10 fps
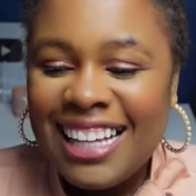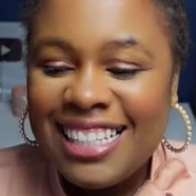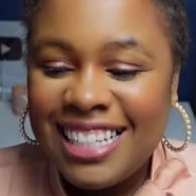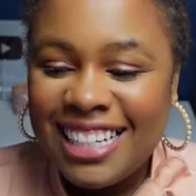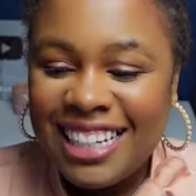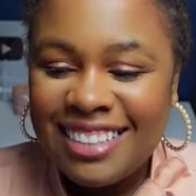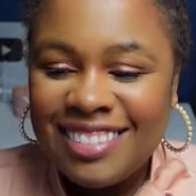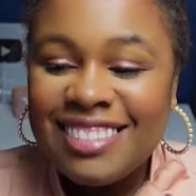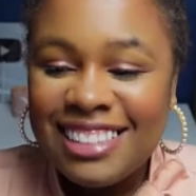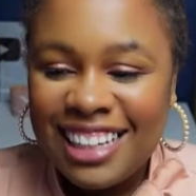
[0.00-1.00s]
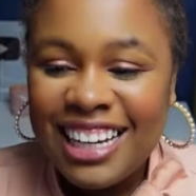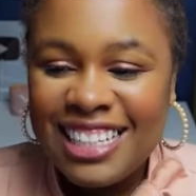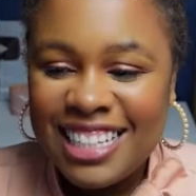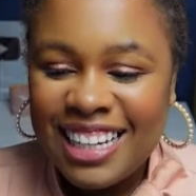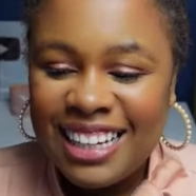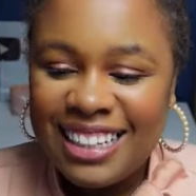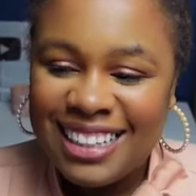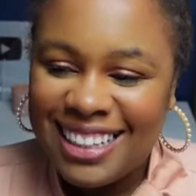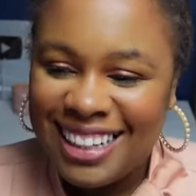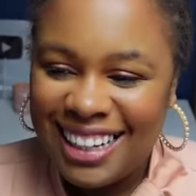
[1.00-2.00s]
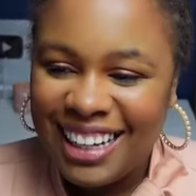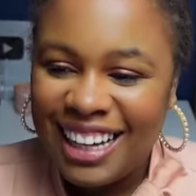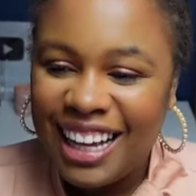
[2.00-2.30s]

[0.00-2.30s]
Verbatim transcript: did he? He did. I,